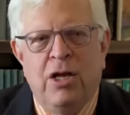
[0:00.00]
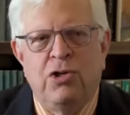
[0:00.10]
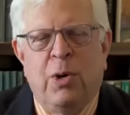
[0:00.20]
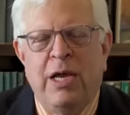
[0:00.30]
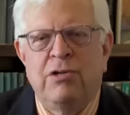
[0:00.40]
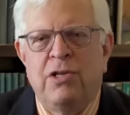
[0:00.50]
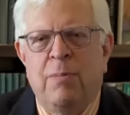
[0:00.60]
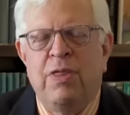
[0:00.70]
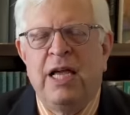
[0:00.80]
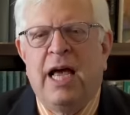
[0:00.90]
So, here's
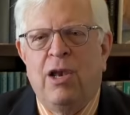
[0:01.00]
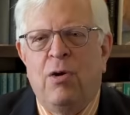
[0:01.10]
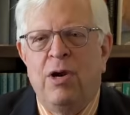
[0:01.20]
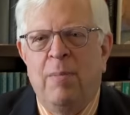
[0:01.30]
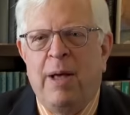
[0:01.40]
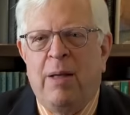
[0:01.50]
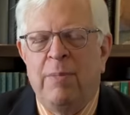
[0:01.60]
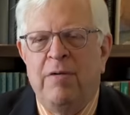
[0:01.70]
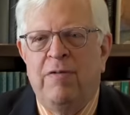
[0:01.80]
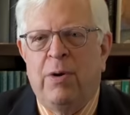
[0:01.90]
something I learned about
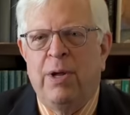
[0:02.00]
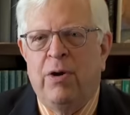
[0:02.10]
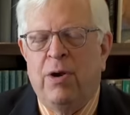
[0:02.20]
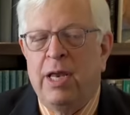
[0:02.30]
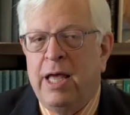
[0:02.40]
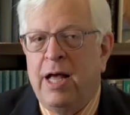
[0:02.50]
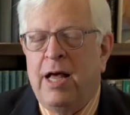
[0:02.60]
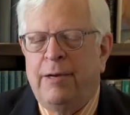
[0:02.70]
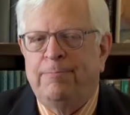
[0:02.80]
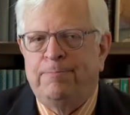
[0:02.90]
me very early
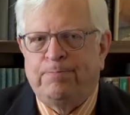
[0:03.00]
on